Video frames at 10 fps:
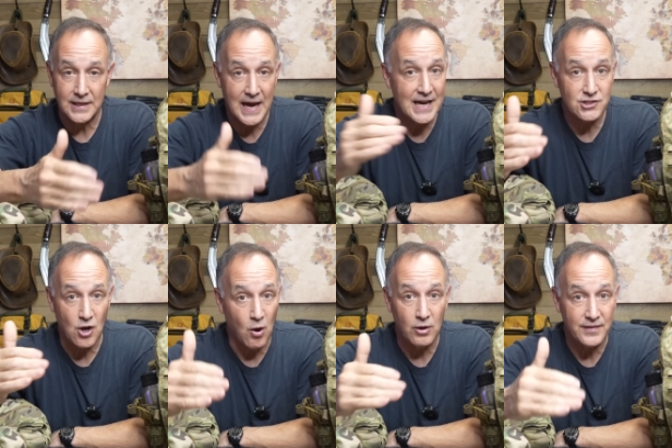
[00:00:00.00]
and guys,
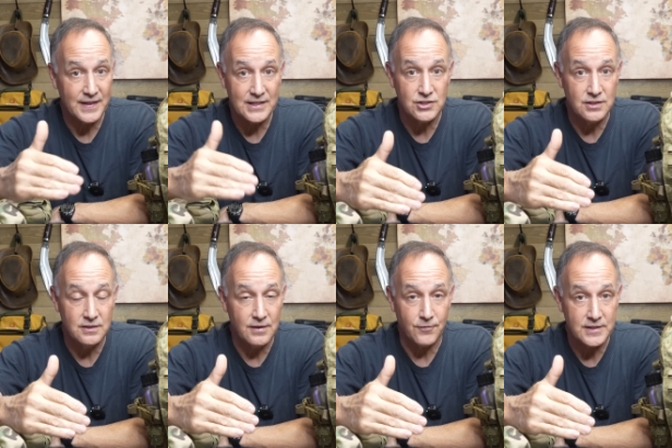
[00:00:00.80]
all of these
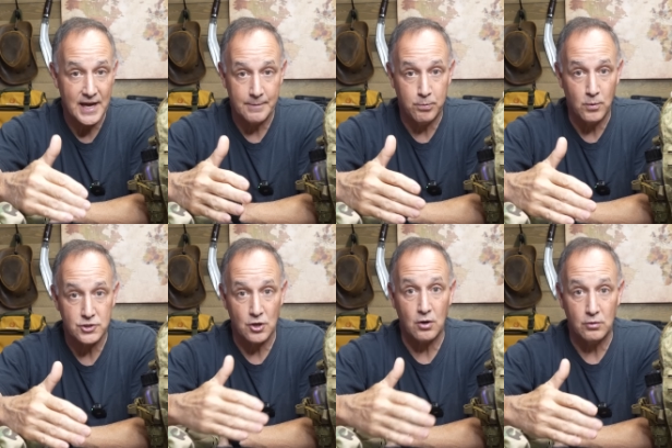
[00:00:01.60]
different data
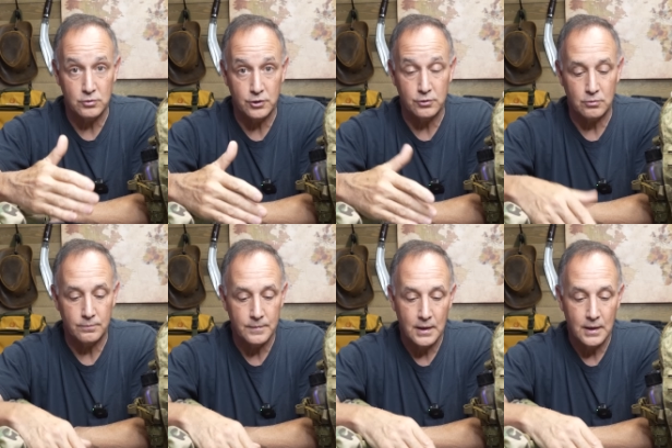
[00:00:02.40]
points are on Google.